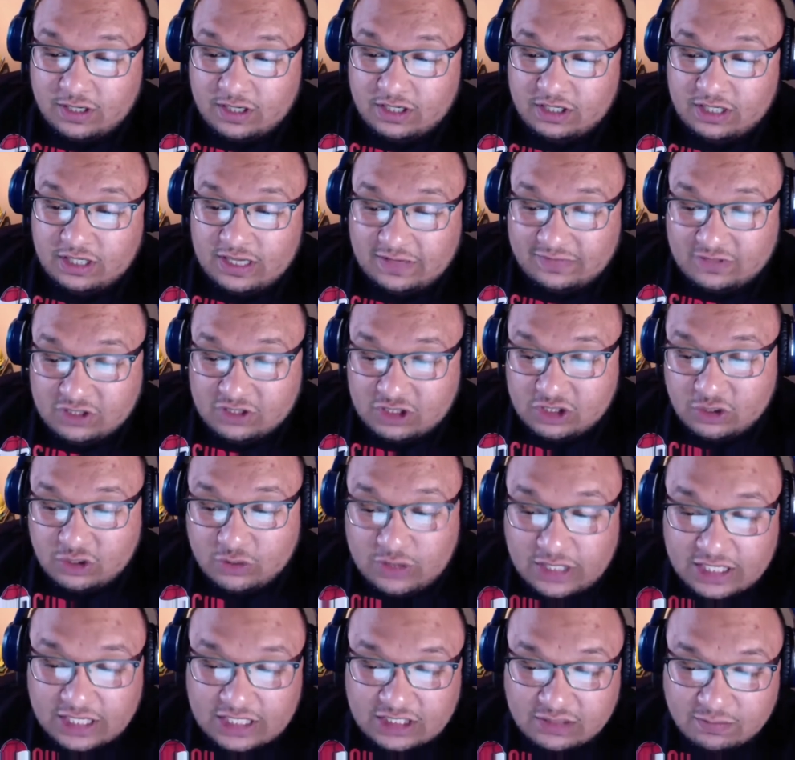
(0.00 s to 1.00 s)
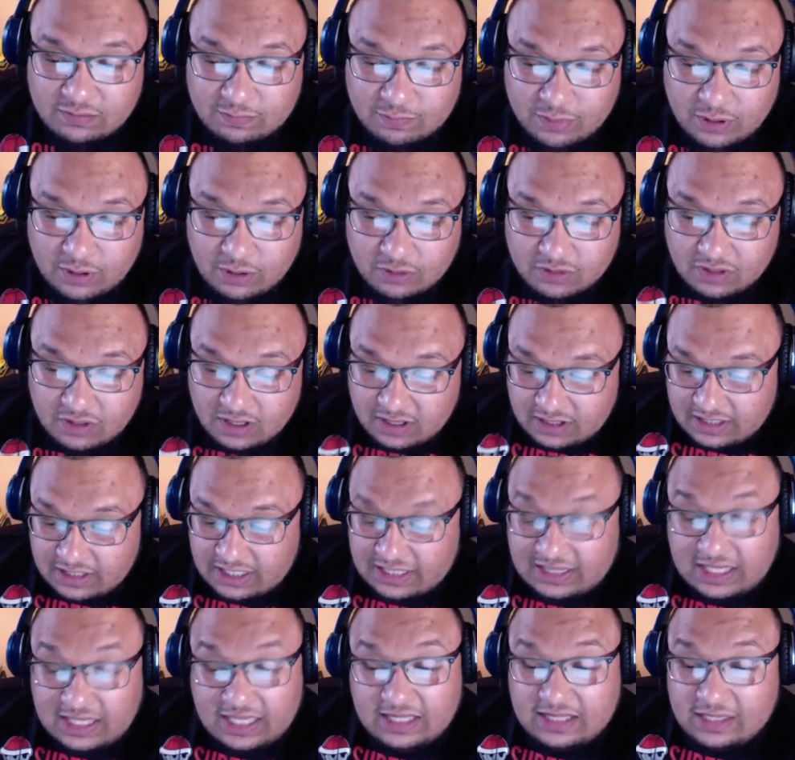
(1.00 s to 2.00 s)
You have to showcase both.
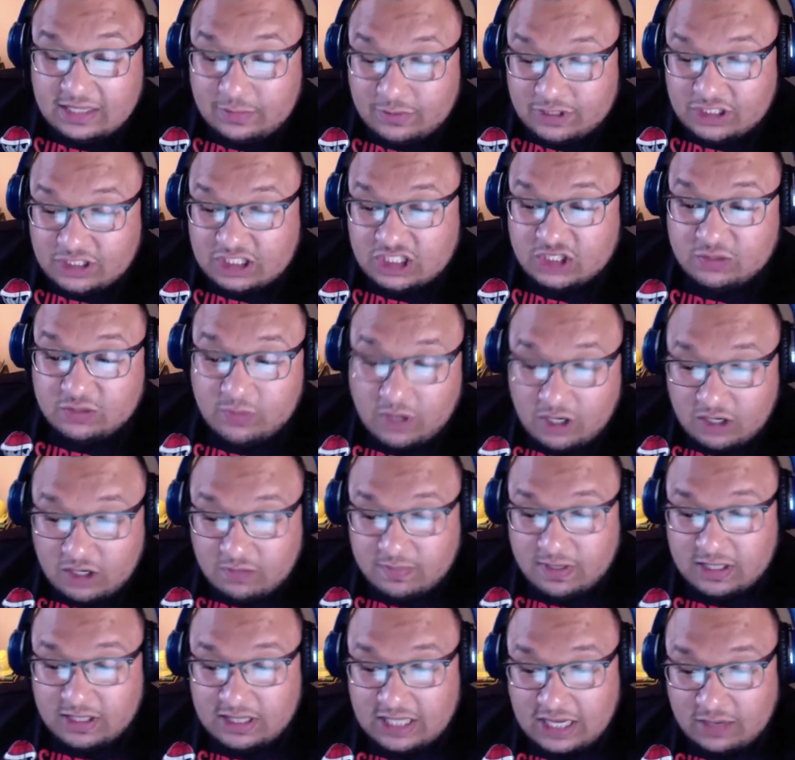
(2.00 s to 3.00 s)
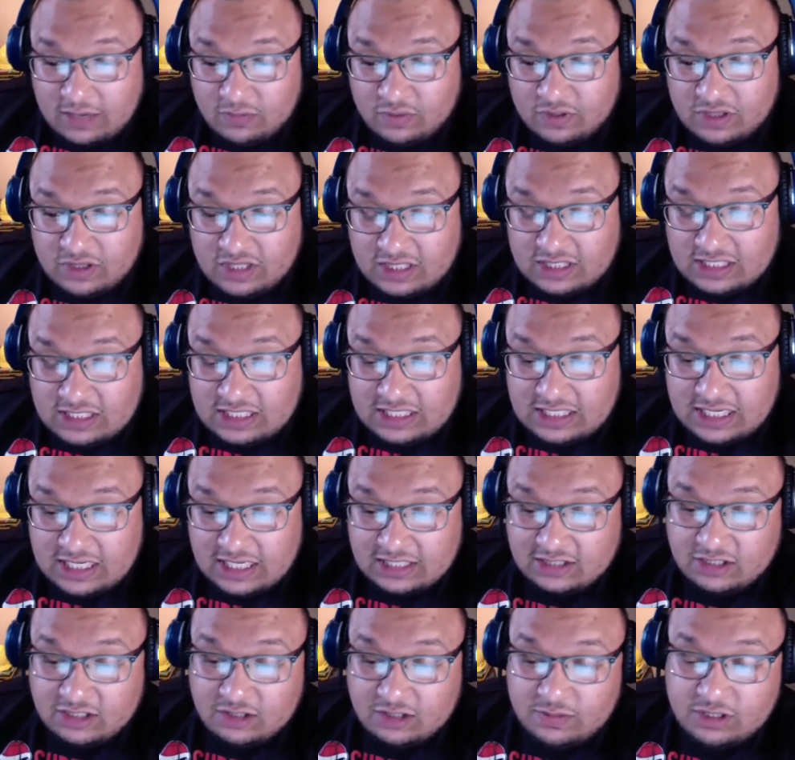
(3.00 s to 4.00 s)
They were smart about that with the
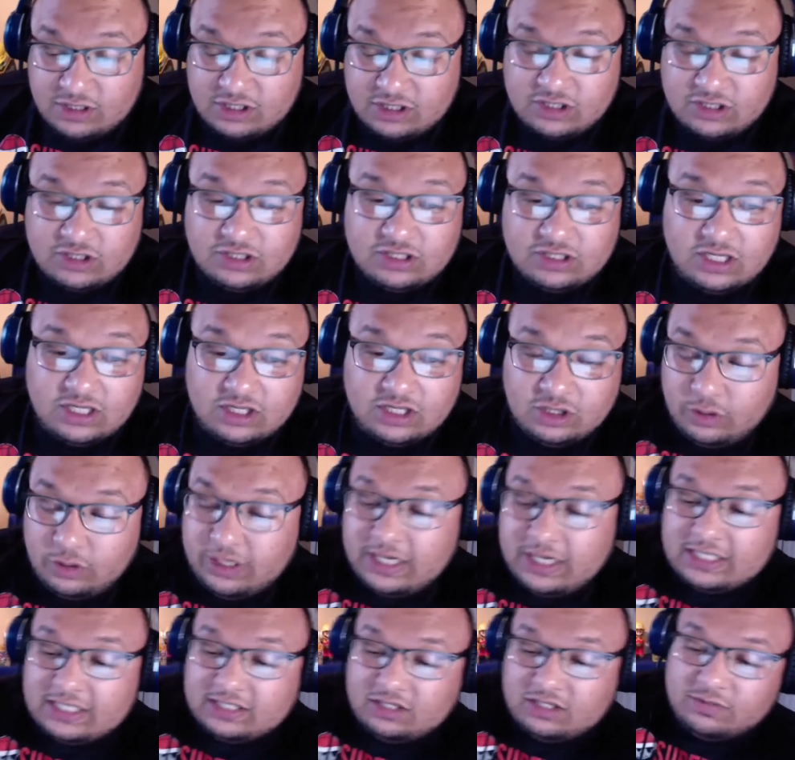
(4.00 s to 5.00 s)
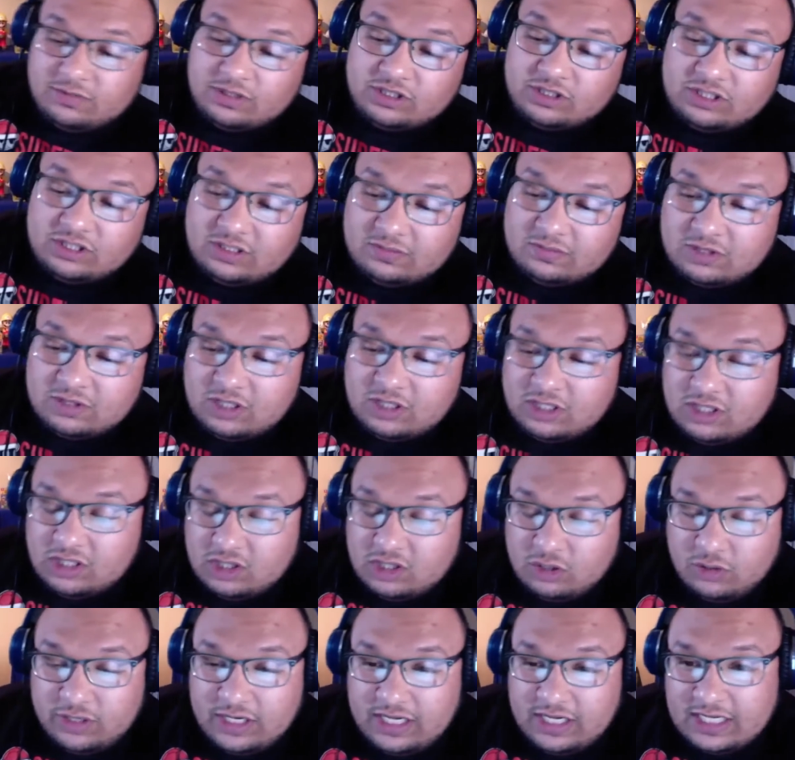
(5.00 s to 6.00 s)
DS commercials, the 3DS commercials. I'm sorry, the
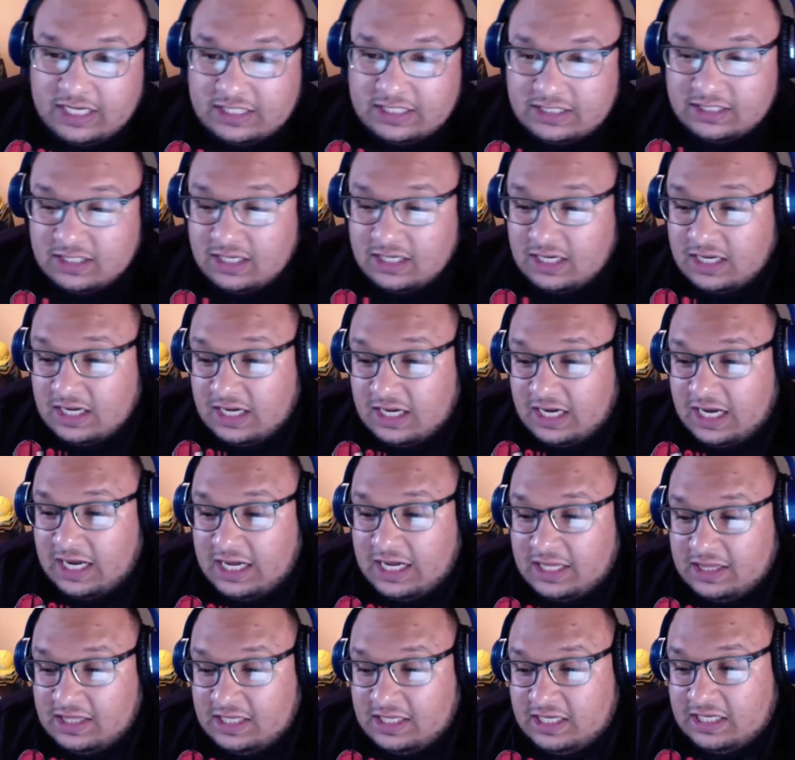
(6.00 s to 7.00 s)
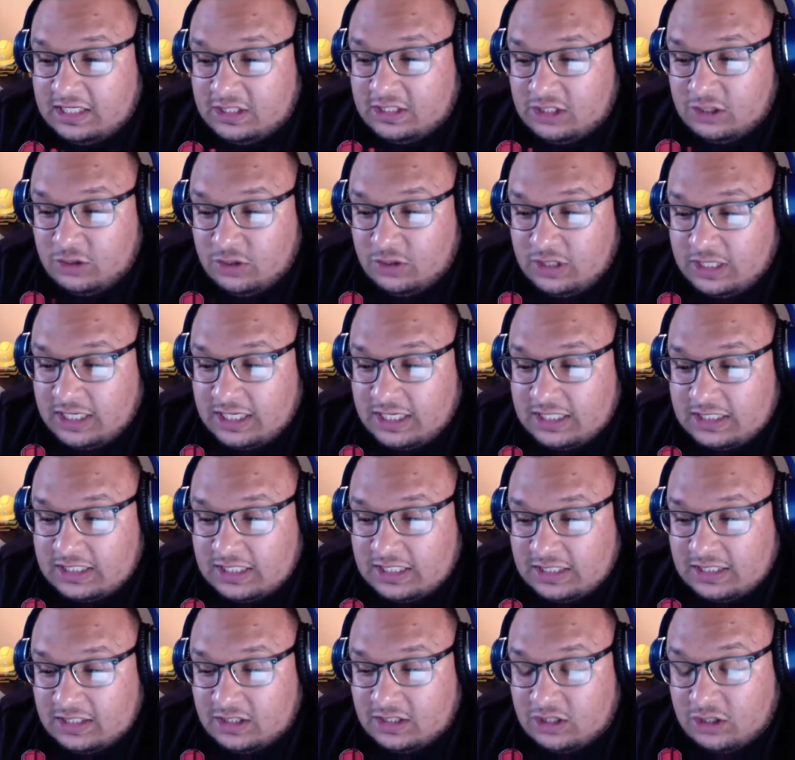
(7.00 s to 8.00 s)
3DS and the 2DS
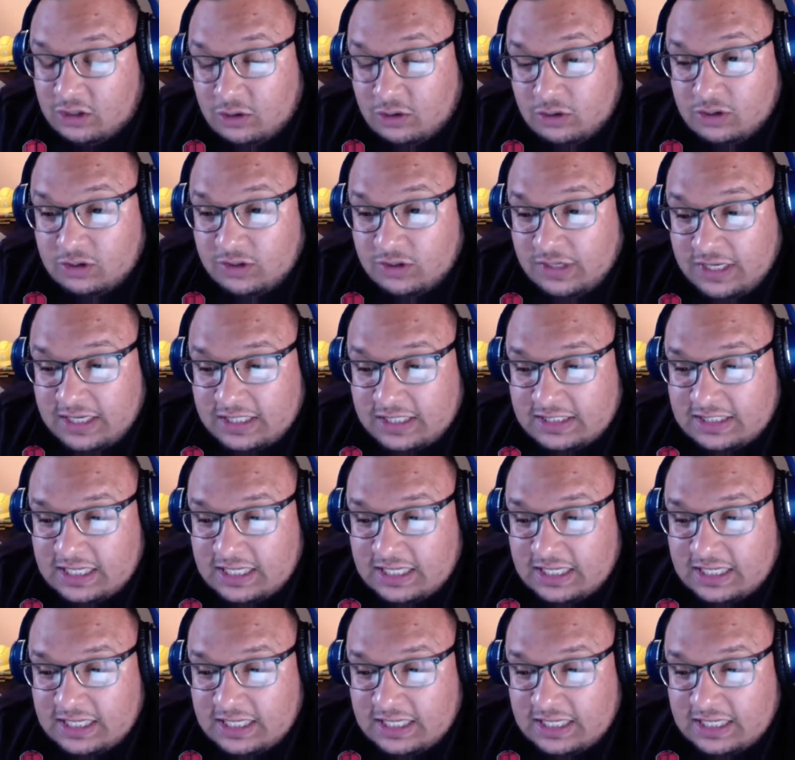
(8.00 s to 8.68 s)
and the new 2DS.